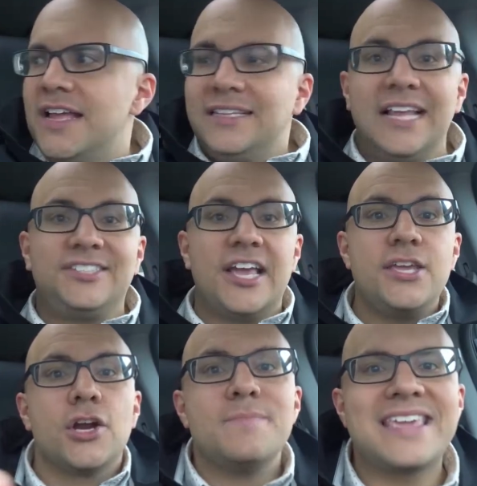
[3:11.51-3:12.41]
Let's say
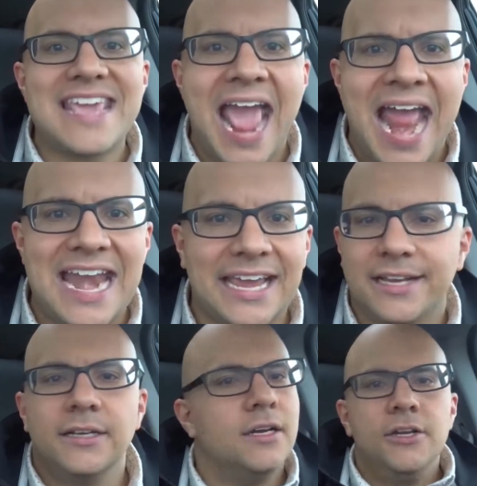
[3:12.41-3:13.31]
you're a mechanic
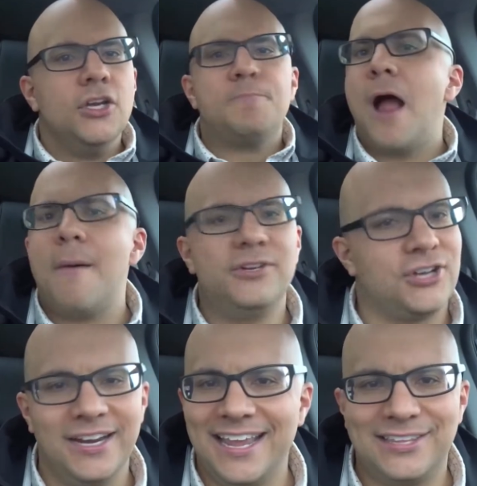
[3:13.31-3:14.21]
you probably
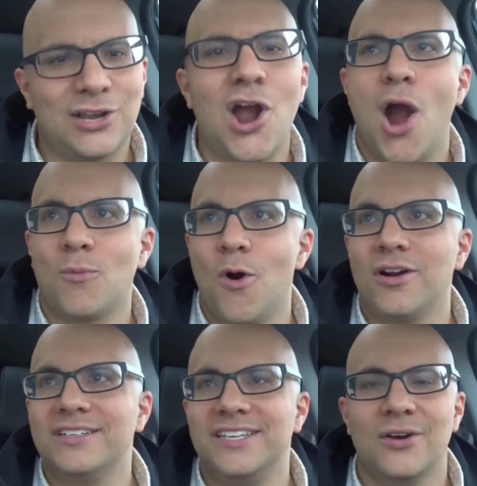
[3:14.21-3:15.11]
shouldn't get the car
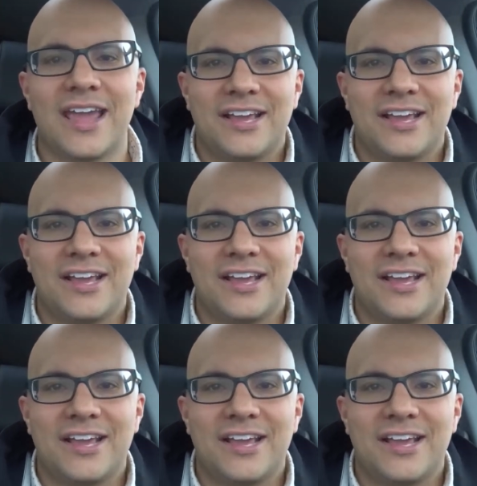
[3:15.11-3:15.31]
warranty, okay?